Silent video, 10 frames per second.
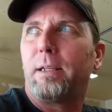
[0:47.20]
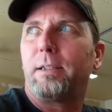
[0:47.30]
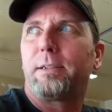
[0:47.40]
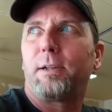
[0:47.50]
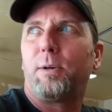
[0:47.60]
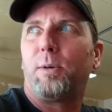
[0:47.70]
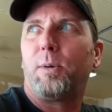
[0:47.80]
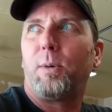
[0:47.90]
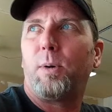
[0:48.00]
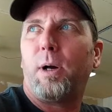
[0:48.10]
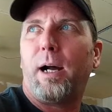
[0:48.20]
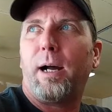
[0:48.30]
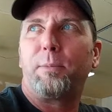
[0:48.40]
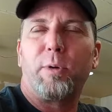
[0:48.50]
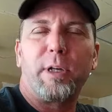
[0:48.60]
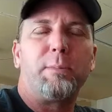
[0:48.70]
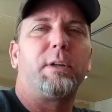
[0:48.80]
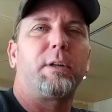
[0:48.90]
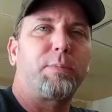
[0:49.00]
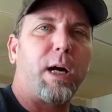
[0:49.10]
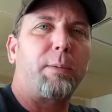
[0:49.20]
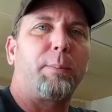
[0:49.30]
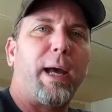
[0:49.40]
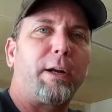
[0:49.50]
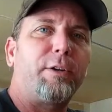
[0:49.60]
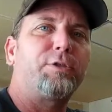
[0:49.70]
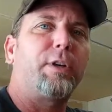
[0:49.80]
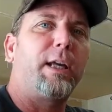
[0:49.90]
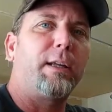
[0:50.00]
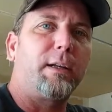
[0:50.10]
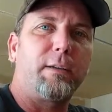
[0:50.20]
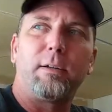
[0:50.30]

so I'm going to build a proper battery tray that